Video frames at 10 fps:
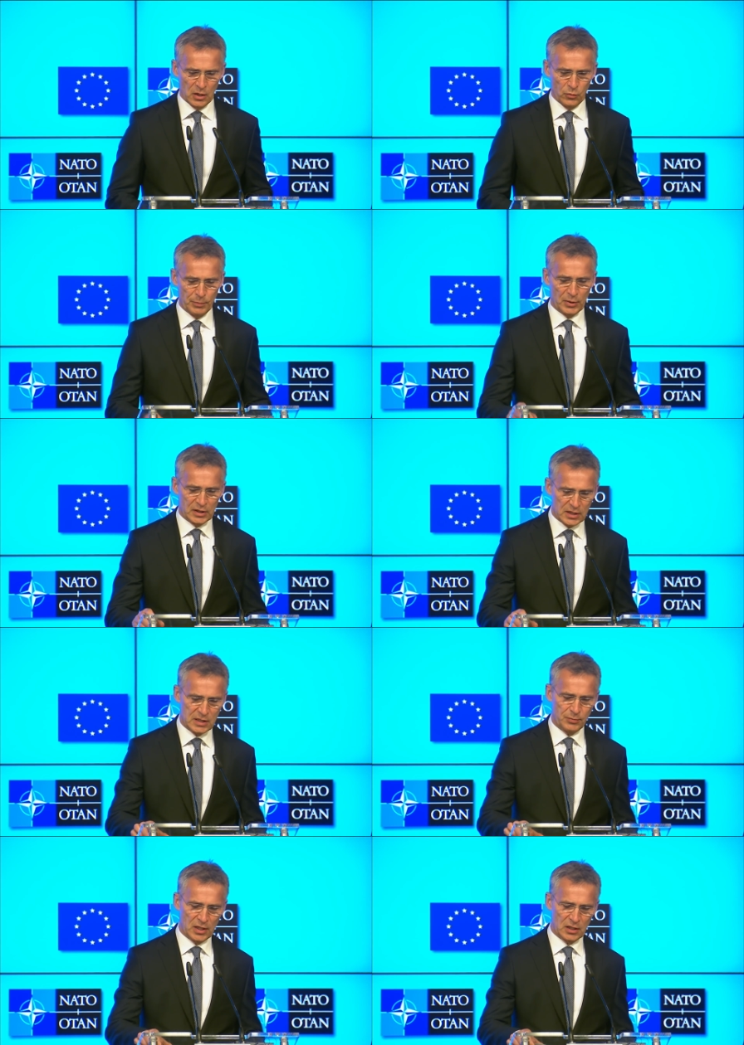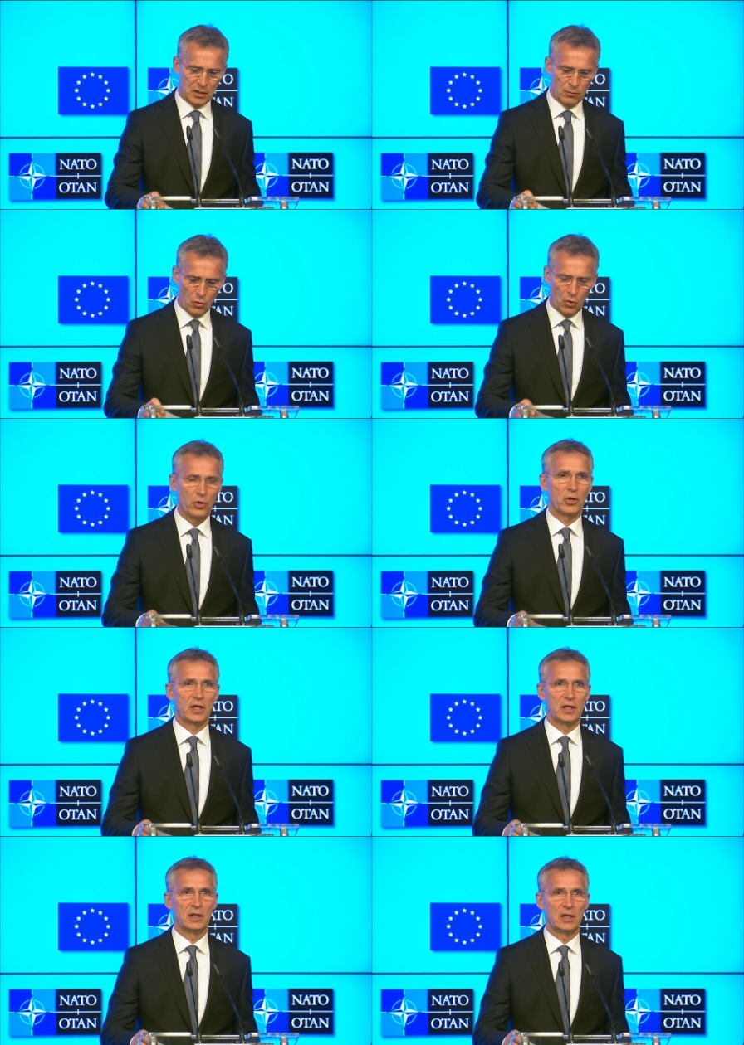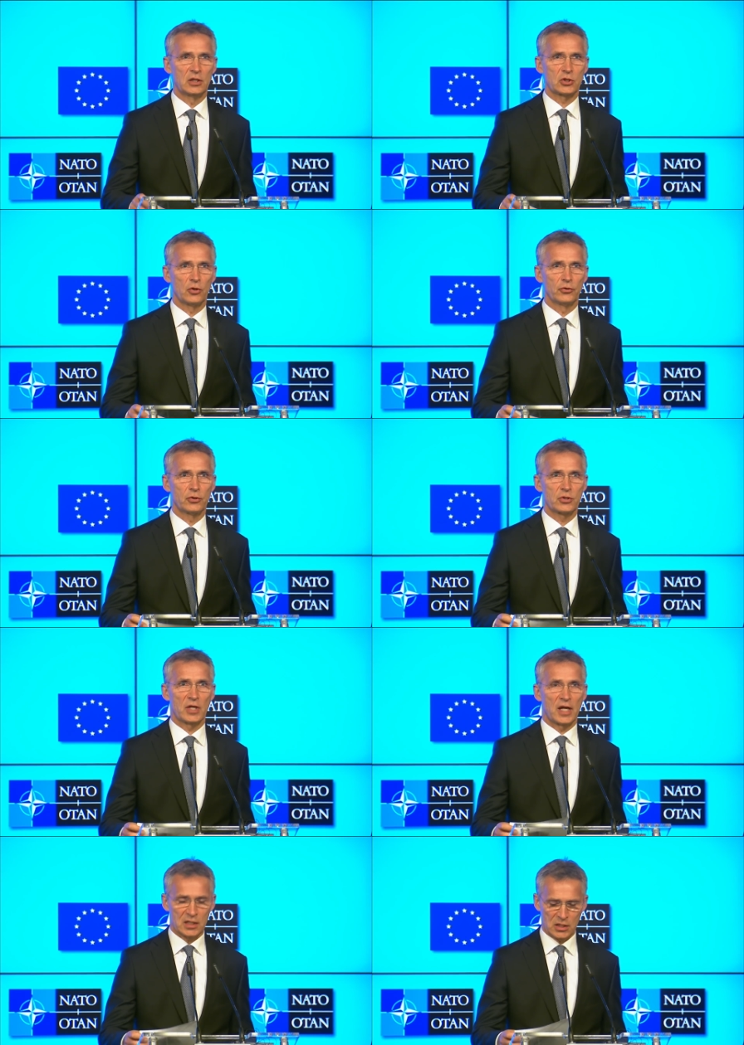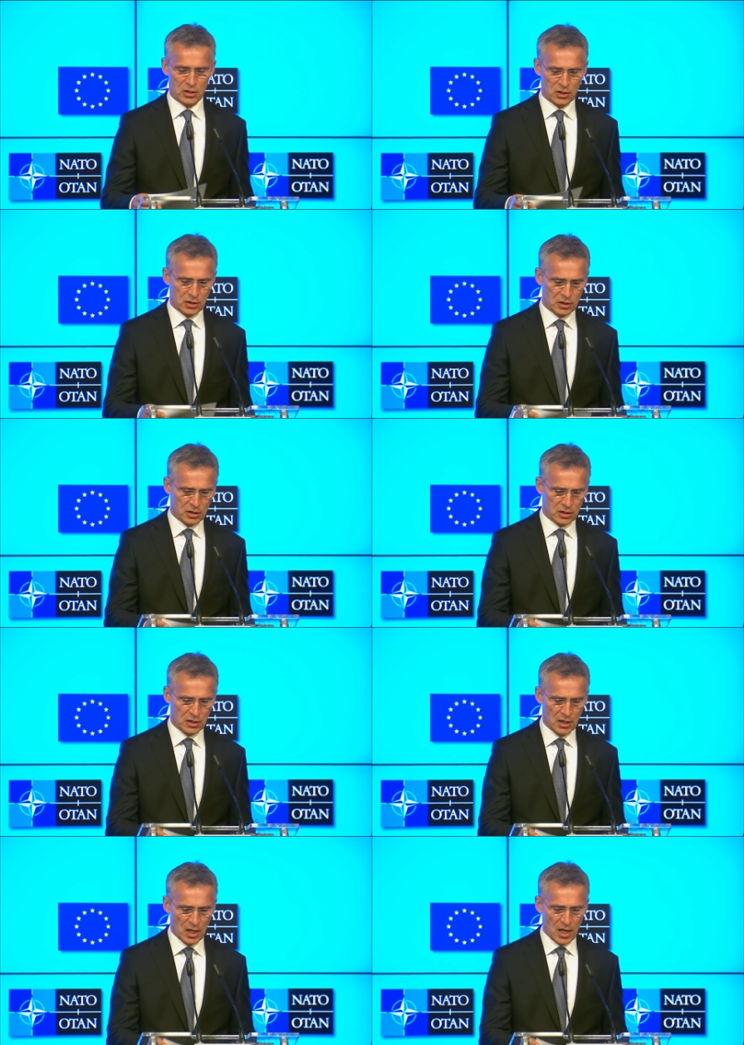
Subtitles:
we participate more in each other's exercises,